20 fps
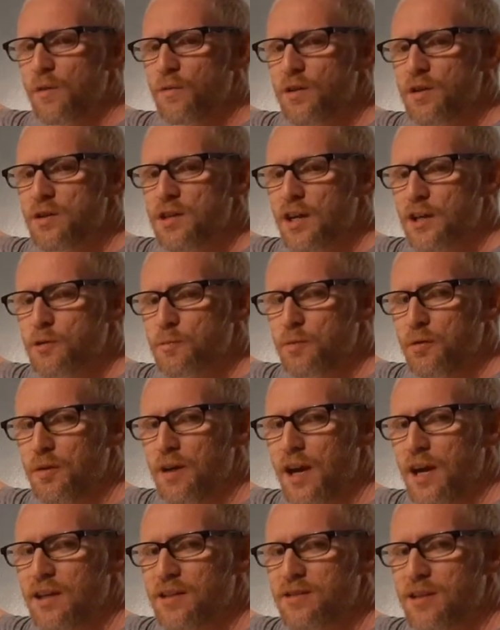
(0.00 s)
of your
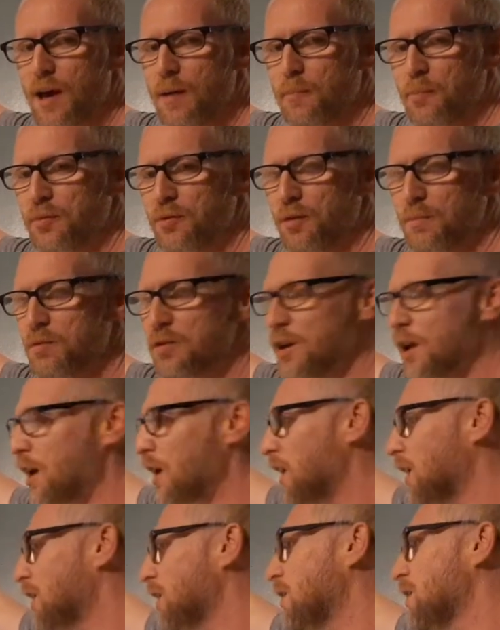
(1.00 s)
textbook, example number
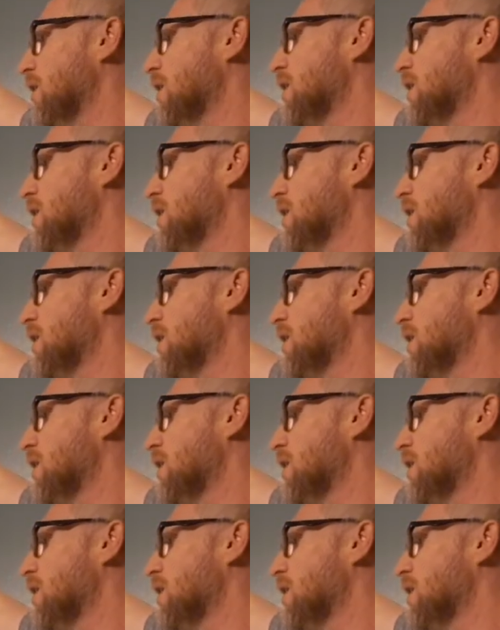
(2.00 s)
9,